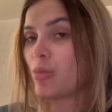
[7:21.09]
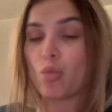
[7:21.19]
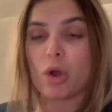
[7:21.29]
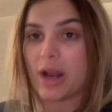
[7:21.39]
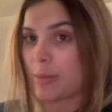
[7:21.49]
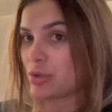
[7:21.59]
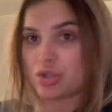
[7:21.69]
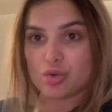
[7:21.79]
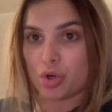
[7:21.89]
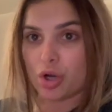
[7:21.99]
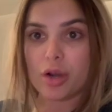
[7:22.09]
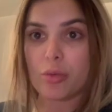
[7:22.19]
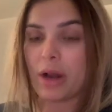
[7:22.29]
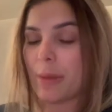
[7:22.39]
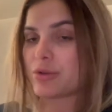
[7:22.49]
what happens to her,
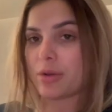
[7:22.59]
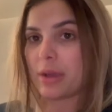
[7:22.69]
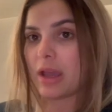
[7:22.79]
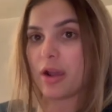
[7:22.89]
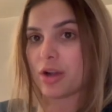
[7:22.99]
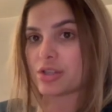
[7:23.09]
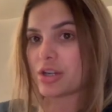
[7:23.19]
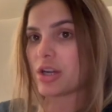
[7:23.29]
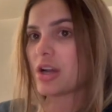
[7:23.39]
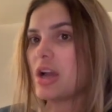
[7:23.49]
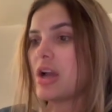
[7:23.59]
what happens to our main character.